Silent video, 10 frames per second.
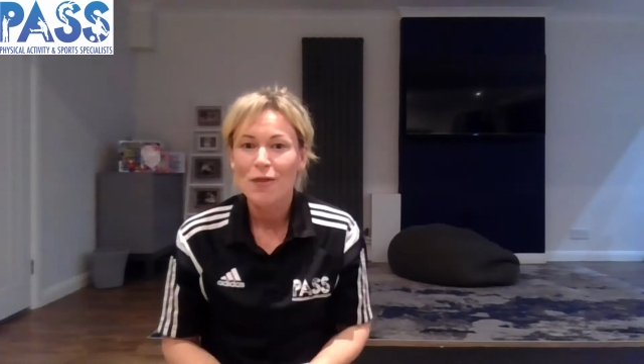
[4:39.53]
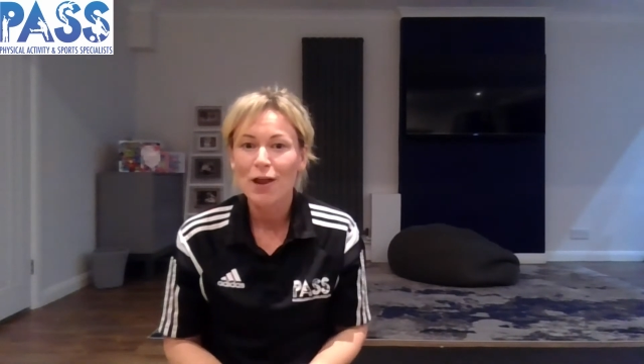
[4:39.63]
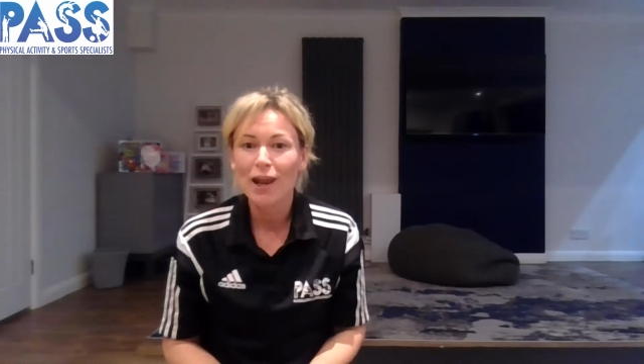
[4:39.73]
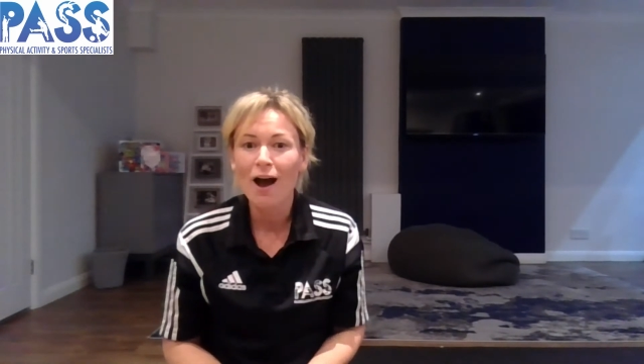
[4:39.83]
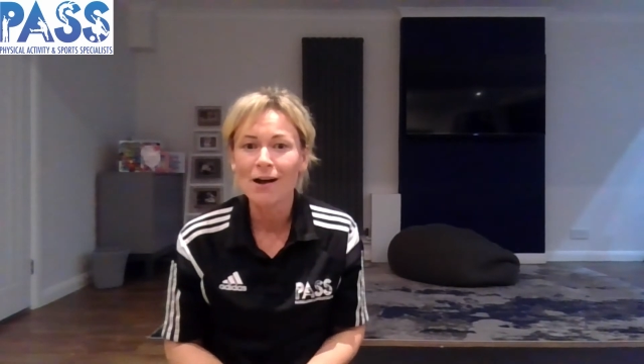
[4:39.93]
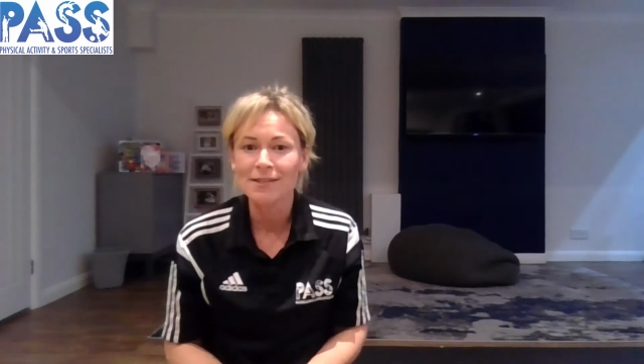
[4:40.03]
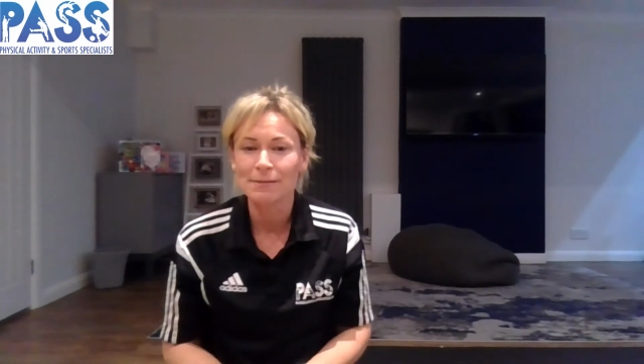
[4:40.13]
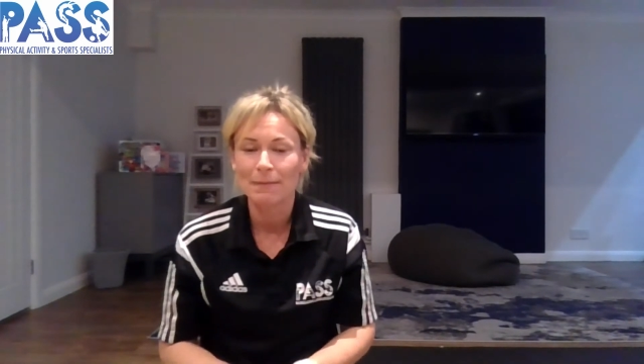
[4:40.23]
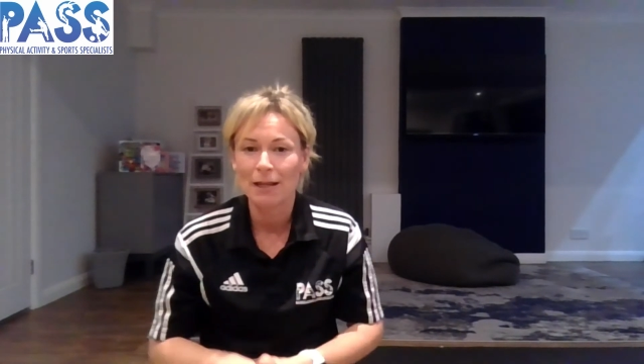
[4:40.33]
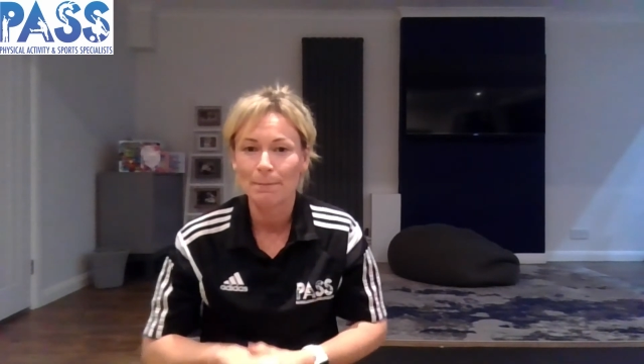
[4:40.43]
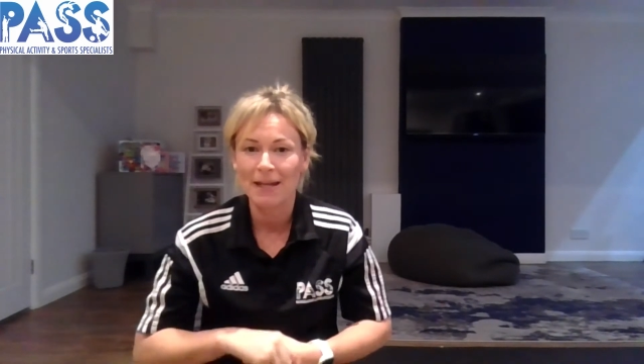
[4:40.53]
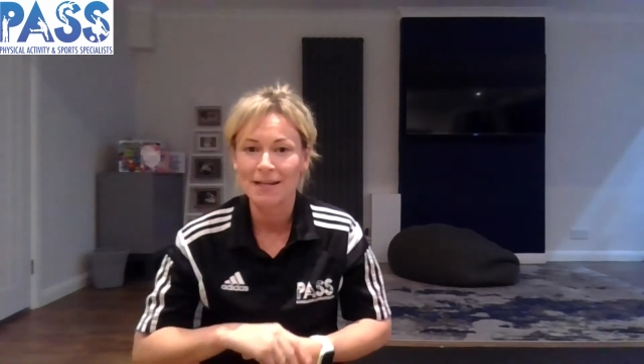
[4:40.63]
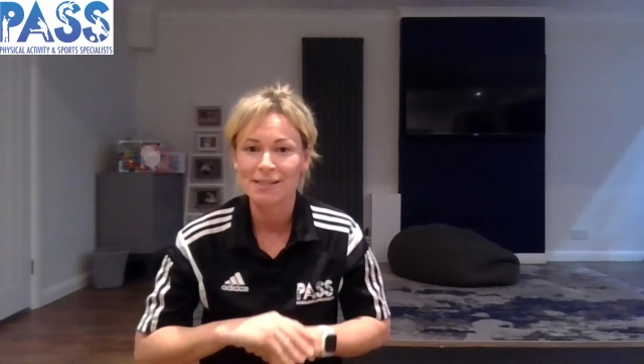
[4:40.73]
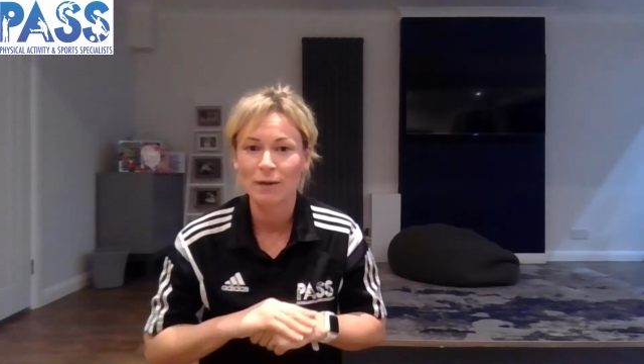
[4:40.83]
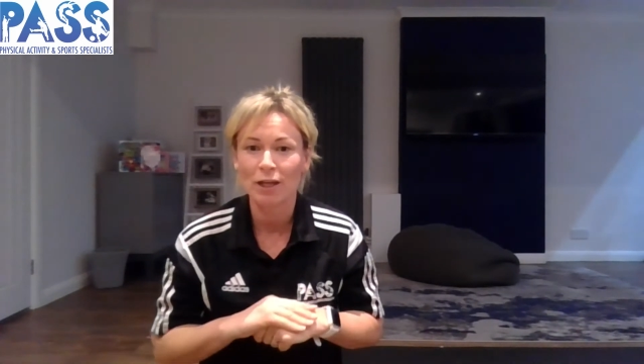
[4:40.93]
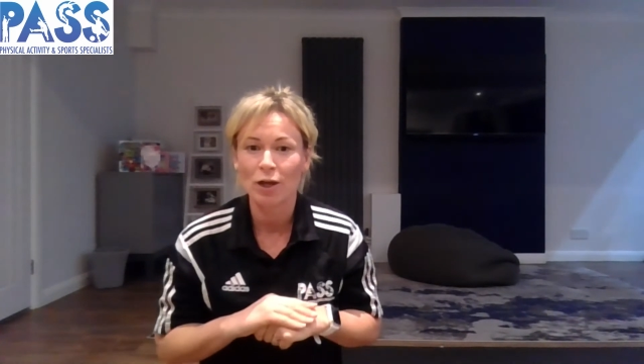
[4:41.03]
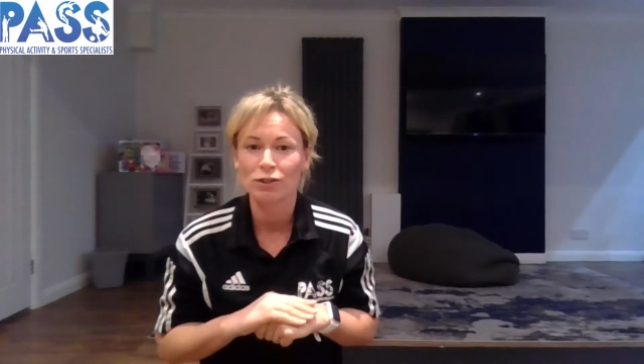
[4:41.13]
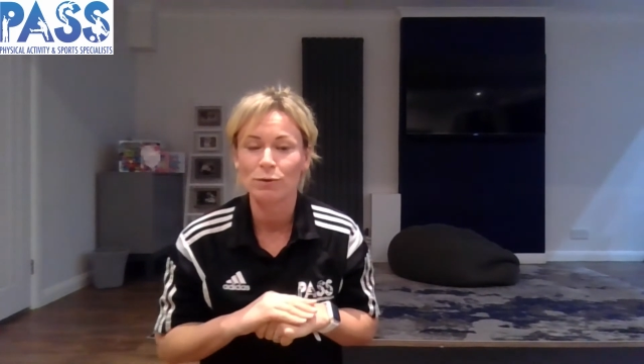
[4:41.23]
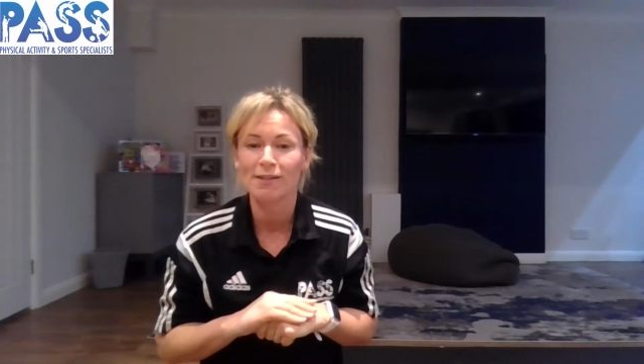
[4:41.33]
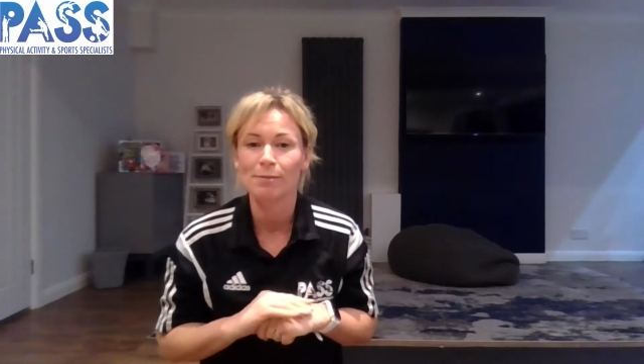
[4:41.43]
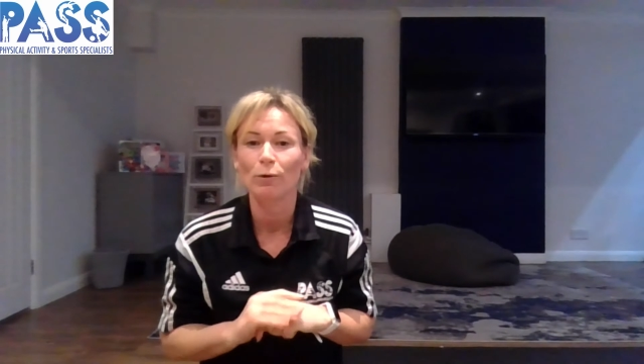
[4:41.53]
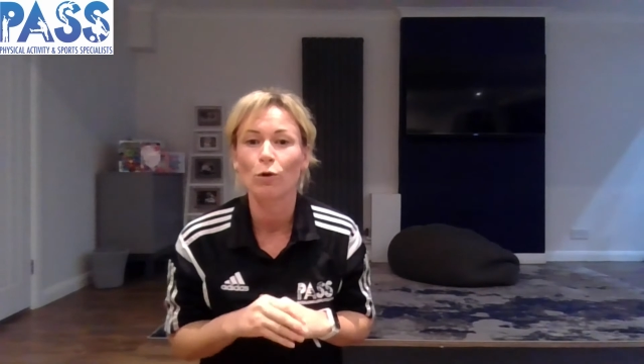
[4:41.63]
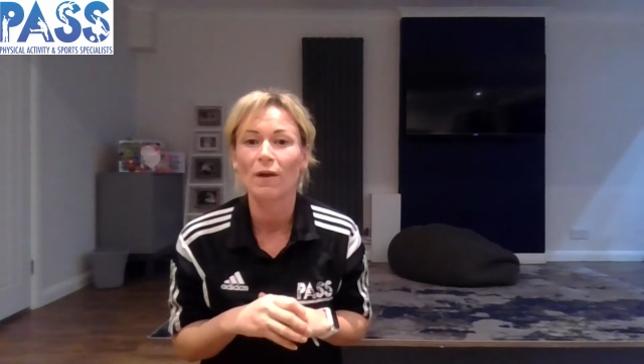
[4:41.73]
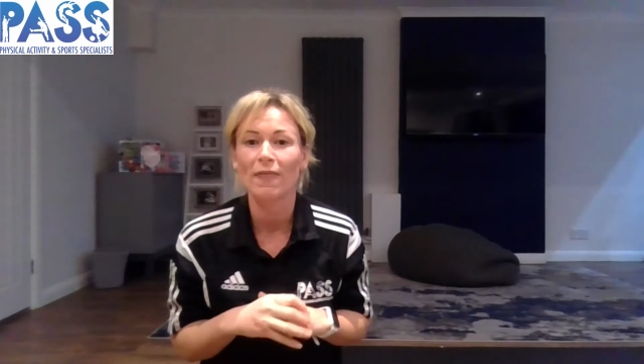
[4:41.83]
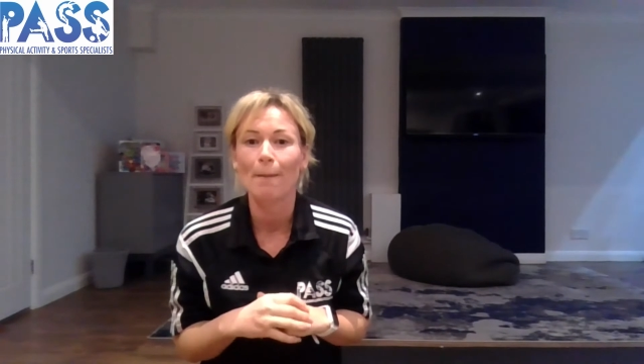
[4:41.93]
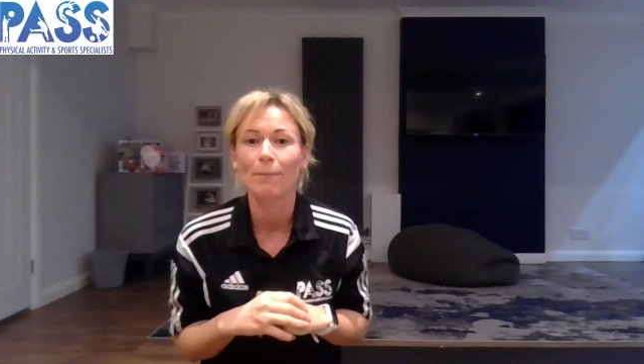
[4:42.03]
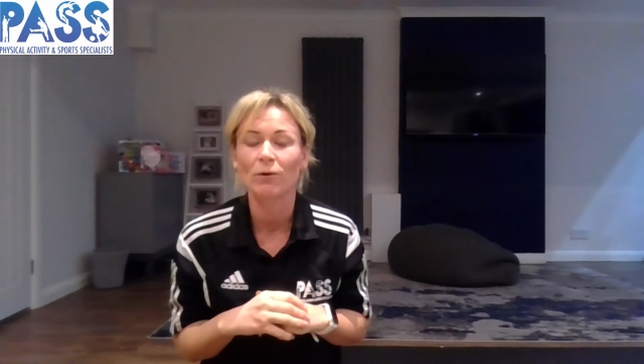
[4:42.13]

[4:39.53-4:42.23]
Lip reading: The last mini beast we're going to explore with our